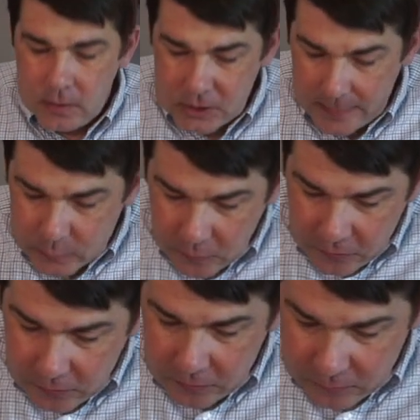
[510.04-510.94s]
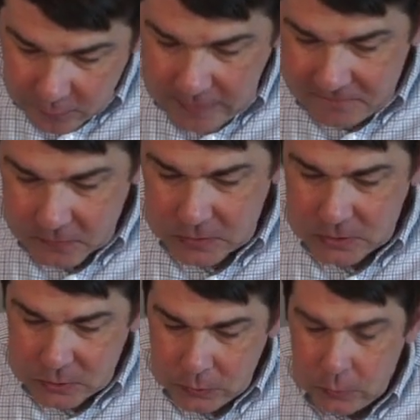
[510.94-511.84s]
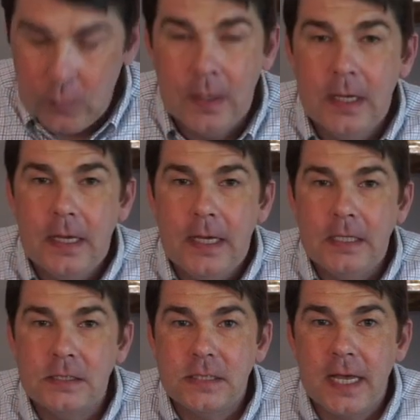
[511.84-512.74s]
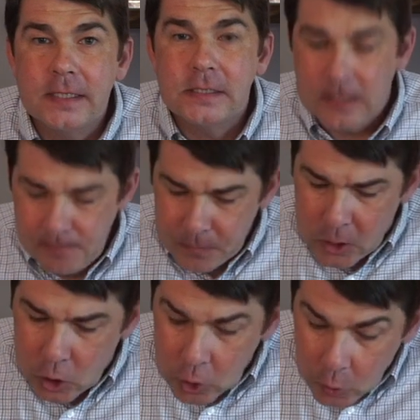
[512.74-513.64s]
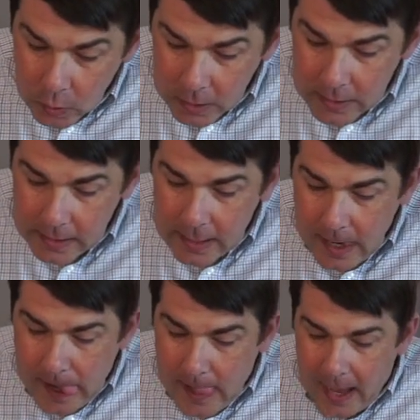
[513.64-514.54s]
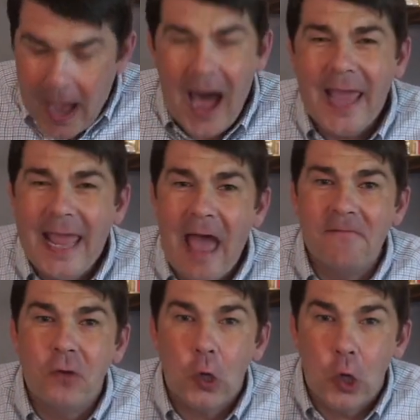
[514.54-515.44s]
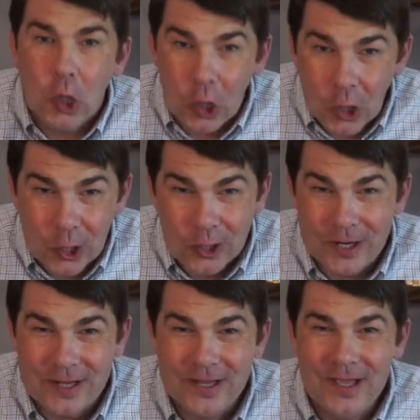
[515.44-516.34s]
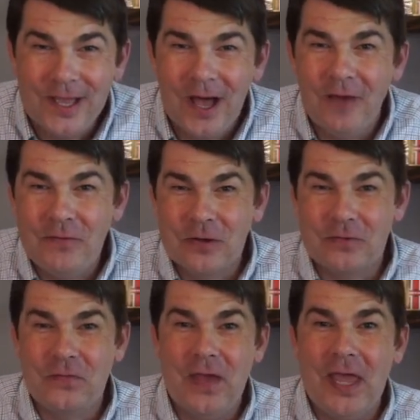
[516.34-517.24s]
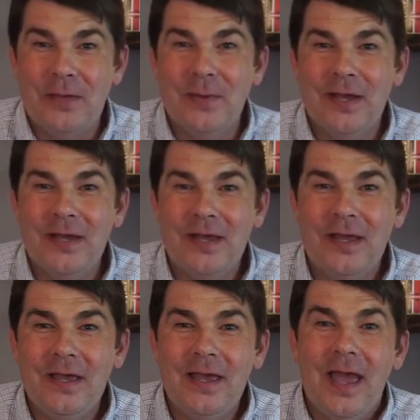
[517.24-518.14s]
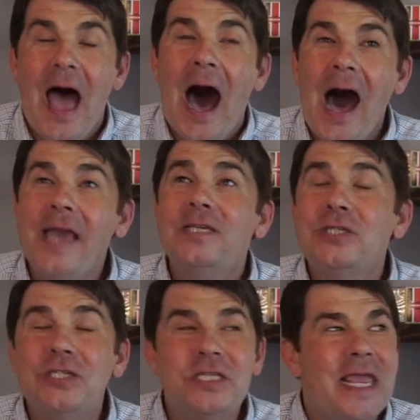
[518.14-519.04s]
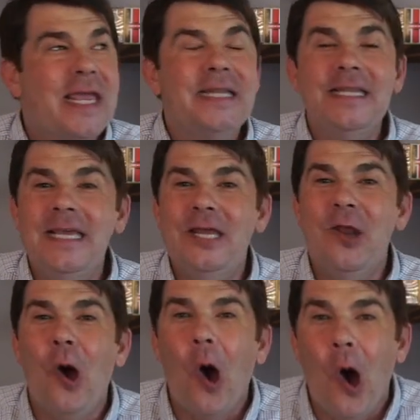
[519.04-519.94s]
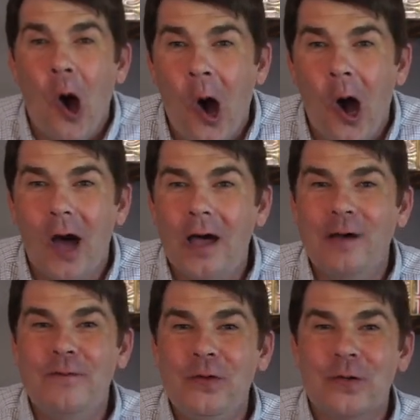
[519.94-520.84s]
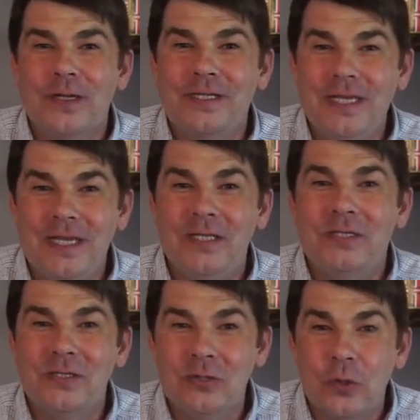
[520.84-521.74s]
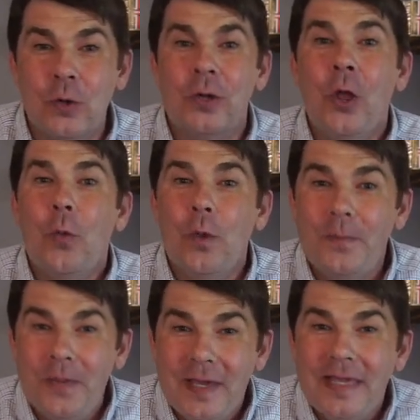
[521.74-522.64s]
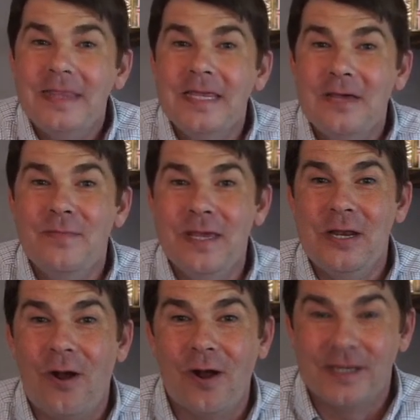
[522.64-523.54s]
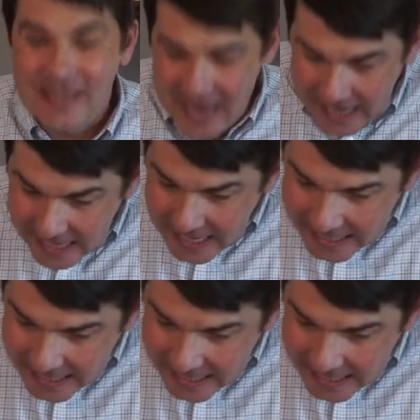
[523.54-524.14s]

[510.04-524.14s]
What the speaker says: Chapter 3, verse 2, he says, "Lord, I have heard of your fame. I stand in awe of your deeds, Lord. Repeat them in our day.